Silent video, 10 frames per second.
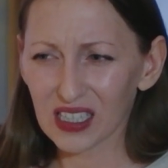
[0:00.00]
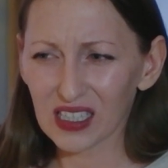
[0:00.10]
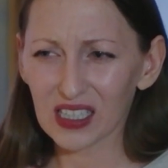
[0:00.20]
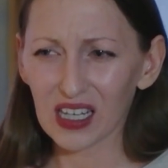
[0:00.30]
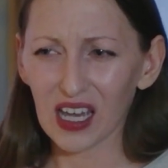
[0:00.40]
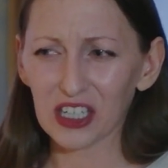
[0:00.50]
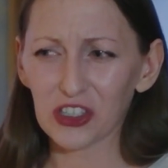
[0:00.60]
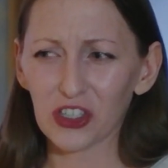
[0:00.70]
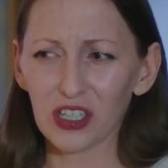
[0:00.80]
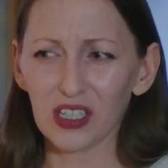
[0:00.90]
didn't
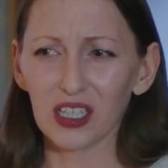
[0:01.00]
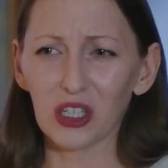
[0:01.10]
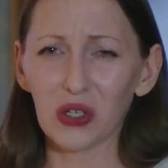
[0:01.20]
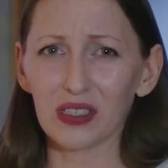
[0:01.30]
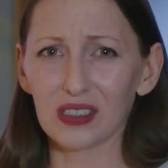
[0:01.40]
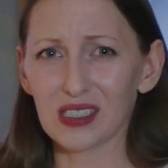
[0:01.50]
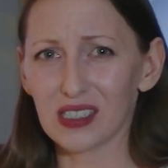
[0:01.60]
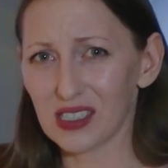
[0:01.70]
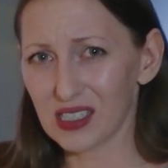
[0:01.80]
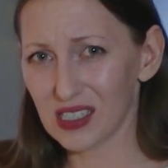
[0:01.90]
actually
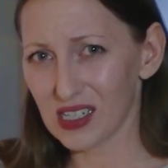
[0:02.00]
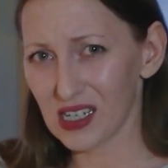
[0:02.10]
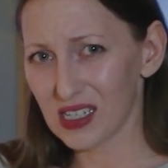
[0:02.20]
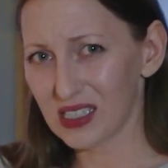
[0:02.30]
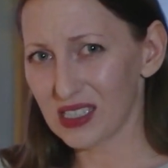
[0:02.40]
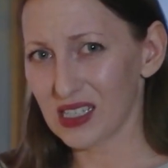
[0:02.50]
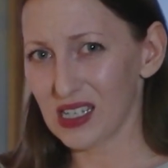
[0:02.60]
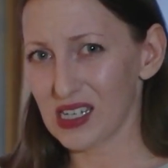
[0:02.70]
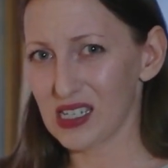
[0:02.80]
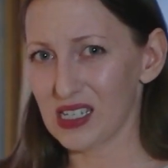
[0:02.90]
consider
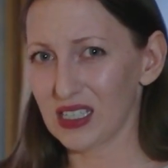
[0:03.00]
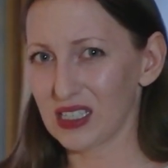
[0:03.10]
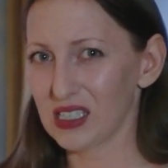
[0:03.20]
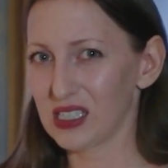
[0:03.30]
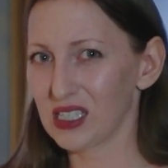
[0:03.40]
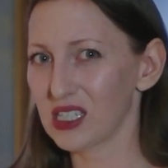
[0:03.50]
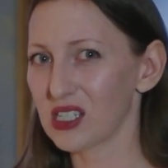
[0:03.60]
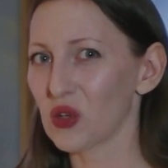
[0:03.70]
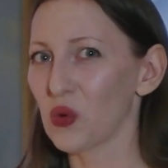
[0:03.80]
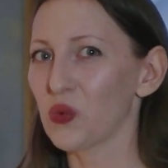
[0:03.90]
that
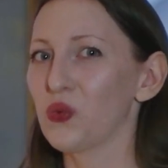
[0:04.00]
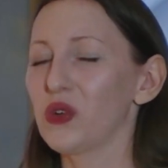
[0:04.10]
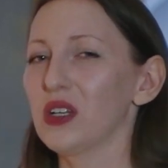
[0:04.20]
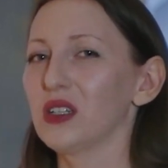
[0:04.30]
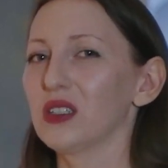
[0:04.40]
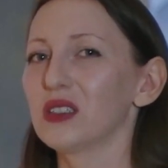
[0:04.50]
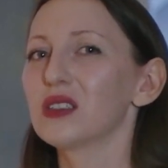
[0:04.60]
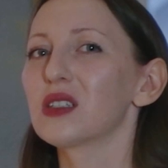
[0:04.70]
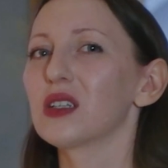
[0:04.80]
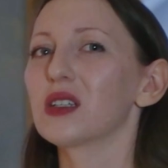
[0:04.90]
it's so
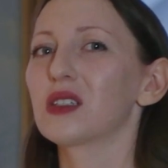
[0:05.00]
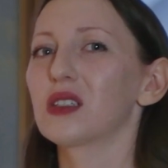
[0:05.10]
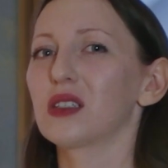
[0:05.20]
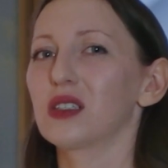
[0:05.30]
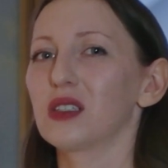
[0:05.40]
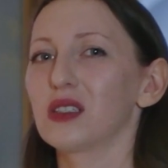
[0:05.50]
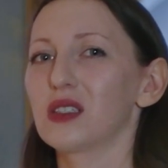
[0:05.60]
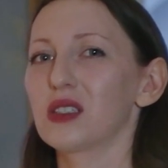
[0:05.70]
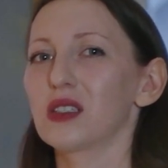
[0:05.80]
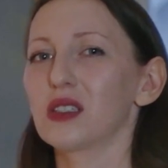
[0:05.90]
real, that
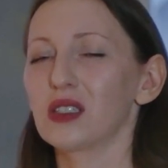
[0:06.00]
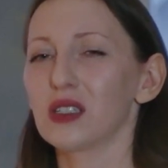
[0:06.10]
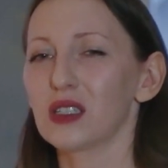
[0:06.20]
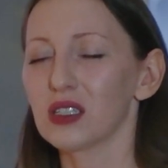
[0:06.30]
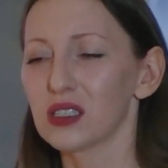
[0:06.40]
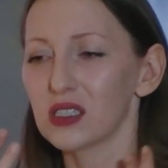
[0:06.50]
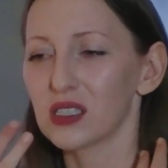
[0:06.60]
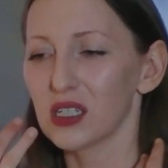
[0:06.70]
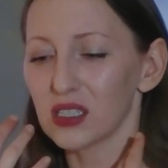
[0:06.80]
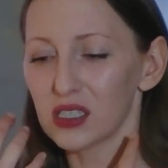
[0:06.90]

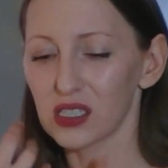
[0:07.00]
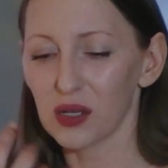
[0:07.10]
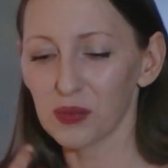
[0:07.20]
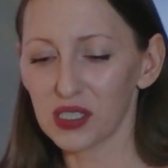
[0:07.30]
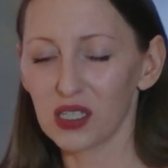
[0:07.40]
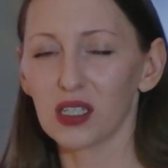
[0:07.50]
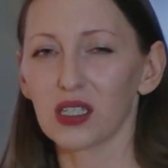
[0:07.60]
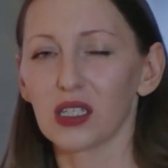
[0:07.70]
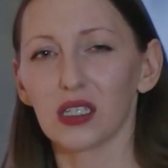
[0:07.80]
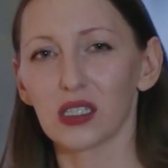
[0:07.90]
it's something